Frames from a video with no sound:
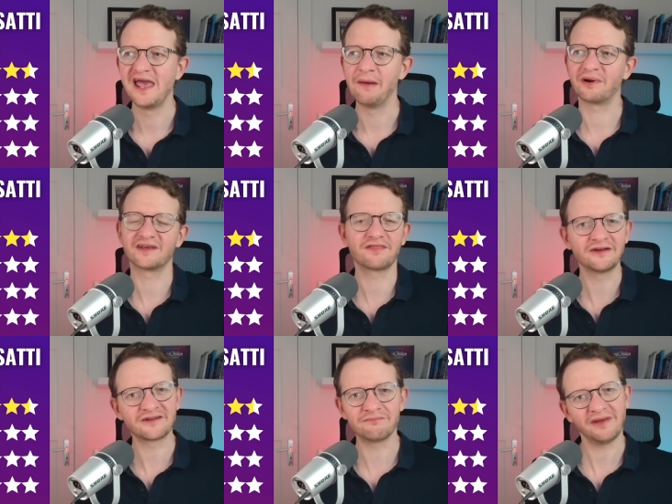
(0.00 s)
But I think
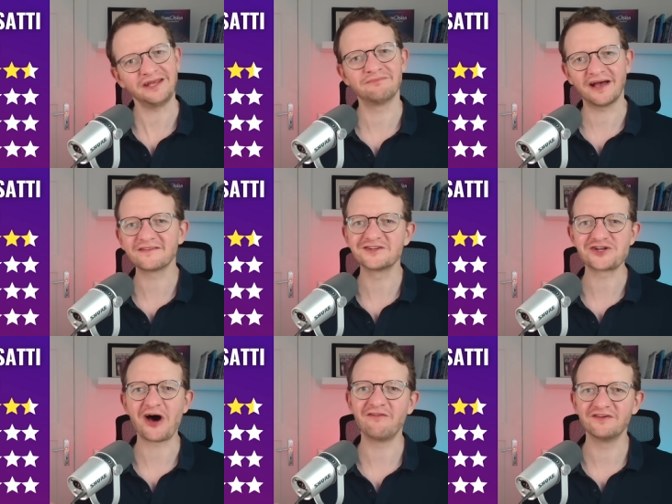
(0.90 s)
the main message
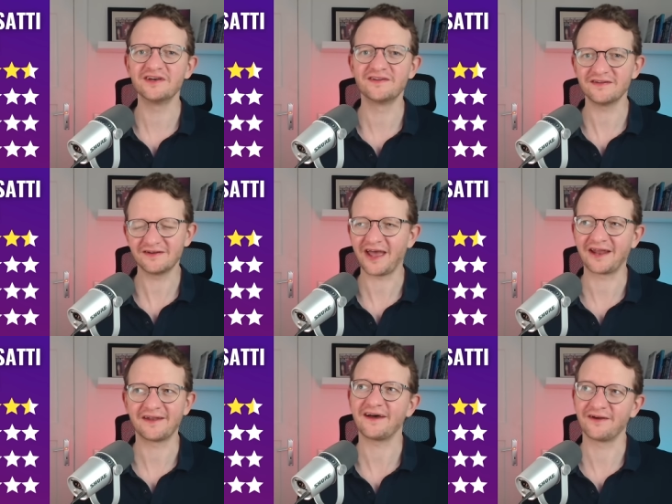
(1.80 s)
of it,
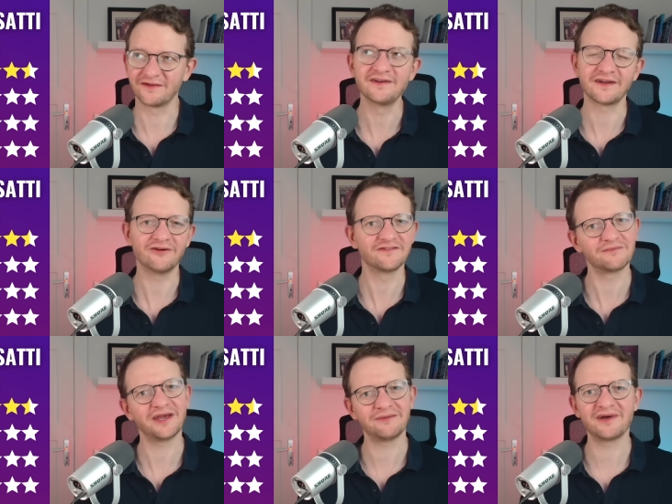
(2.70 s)
and I think there is a
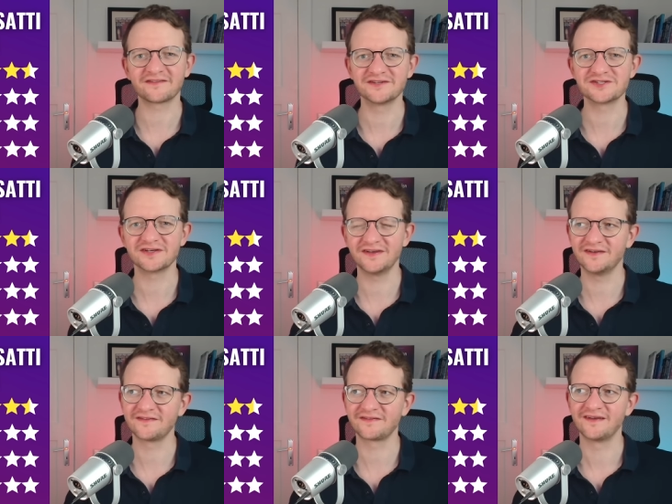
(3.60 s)
main message, is